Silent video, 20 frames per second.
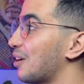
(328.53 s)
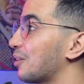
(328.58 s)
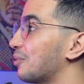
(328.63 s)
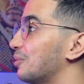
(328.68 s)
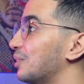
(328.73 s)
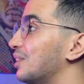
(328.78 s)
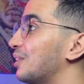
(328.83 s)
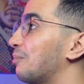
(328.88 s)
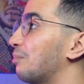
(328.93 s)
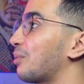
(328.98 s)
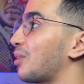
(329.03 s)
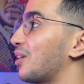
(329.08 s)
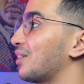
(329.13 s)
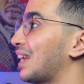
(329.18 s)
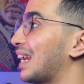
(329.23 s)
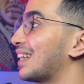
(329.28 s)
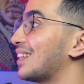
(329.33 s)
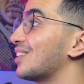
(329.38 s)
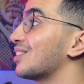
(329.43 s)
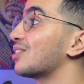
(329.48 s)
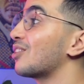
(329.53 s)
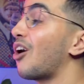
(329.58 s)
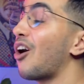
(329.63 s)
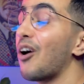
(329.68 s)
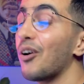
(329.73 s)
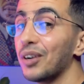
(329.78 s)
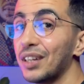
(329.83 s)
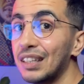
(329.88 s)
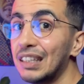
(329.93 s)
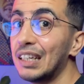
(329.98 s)
when the product is
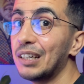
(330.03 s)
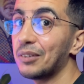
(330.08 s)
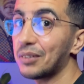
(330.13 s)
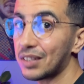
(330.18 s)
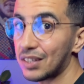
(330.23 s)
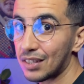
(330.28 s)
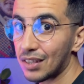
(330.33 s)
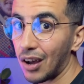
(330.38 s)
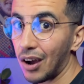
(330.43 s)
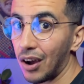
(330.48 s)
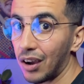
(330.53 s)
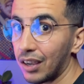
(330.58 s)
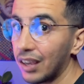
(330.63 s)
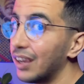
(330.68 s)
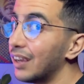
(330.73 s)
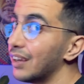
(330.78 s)
already on stock?